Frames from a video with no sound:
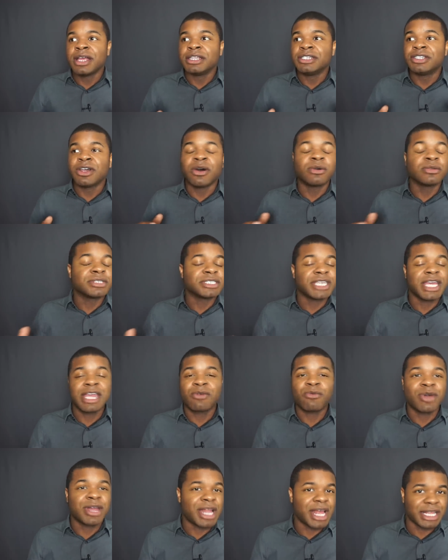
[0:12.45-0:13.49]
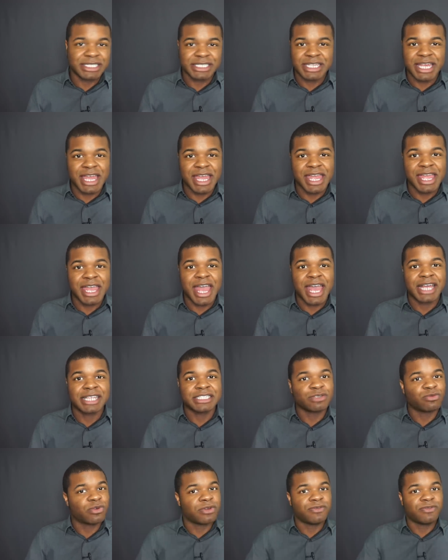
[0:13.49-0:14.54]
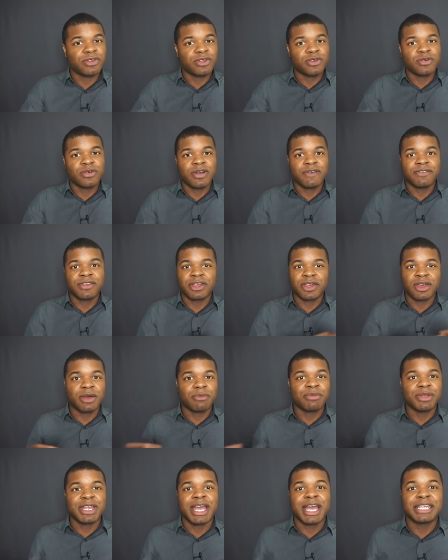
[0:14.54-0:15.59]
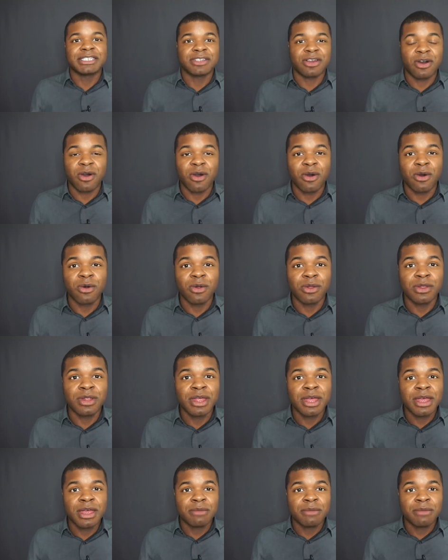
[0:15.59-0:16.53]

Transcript: don't take what I say as a review of the company as a whole